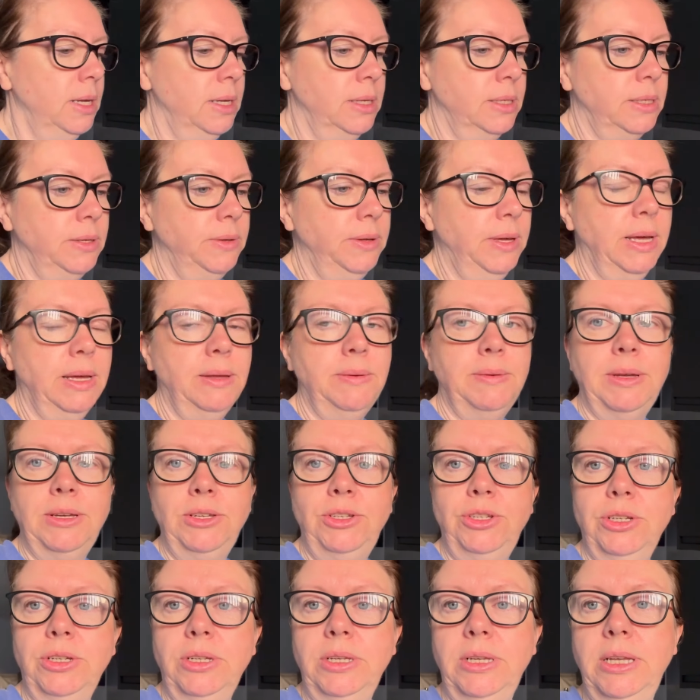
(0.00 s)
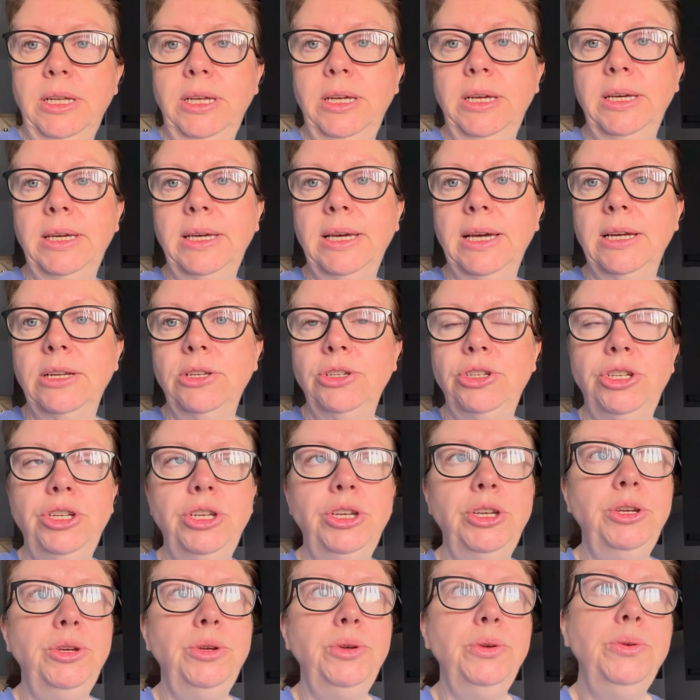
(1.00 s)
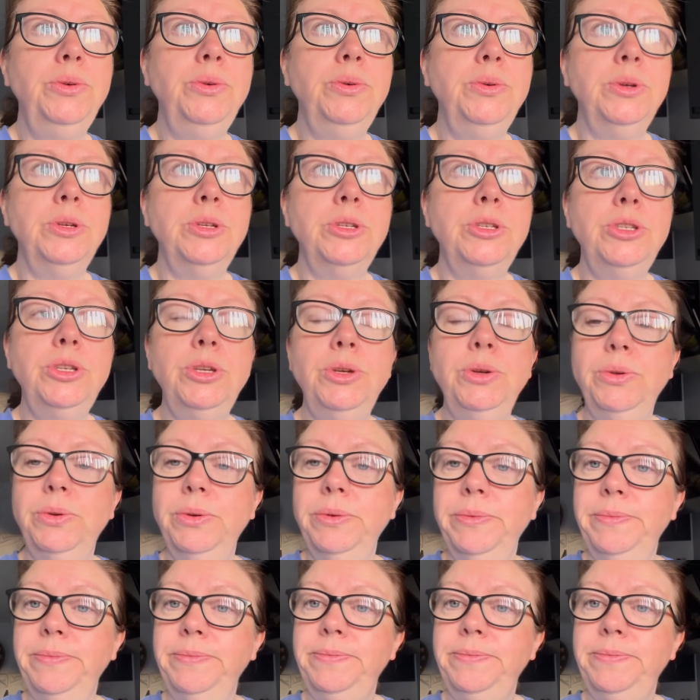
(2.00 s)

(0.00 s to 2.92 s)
So yeah, I shall catch you soon.